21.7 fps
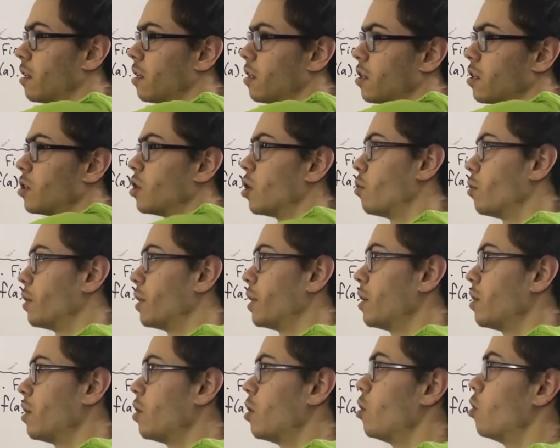So really,
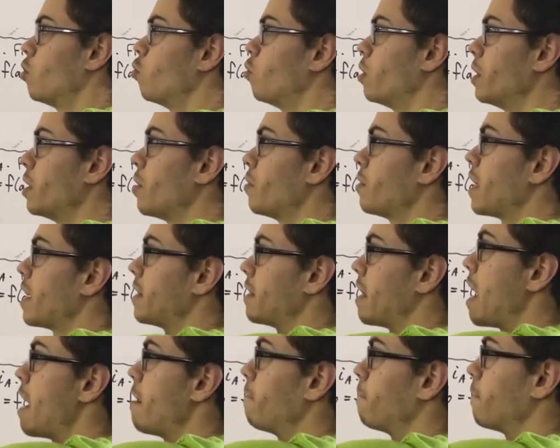we know that
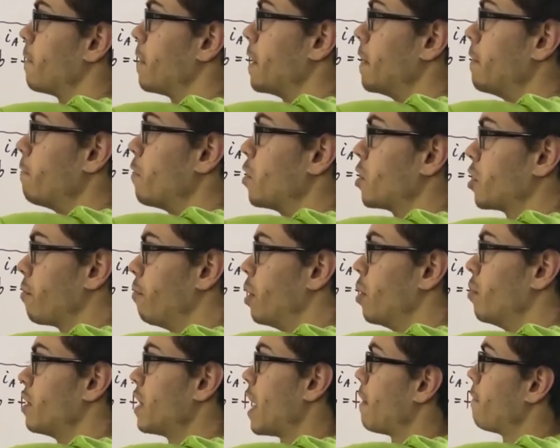f inverse
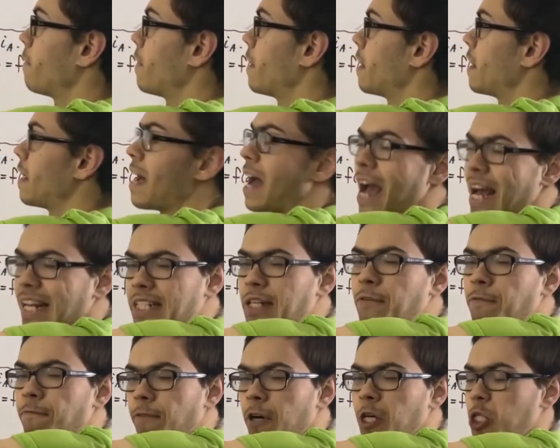compose f has a
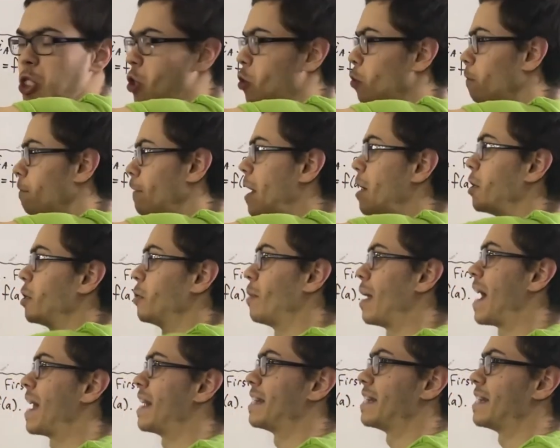functional value at